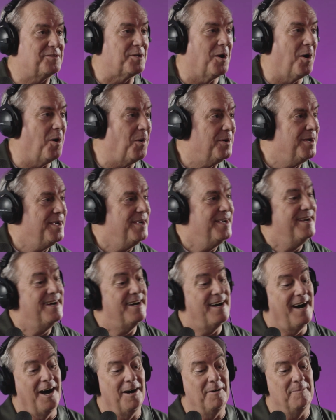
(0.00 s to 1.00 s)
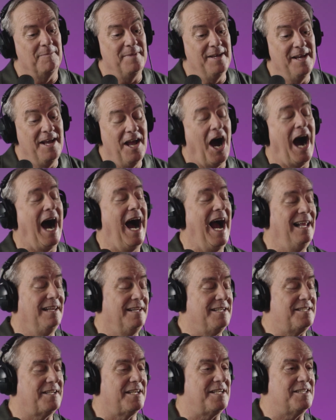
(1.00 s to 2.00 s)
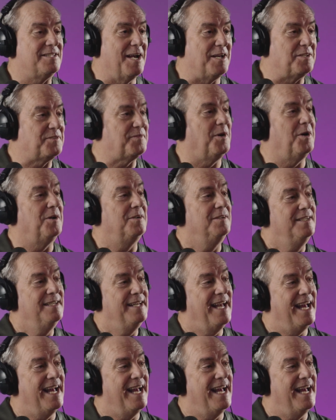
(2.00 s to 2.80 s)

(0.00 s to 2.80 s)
So highly successful.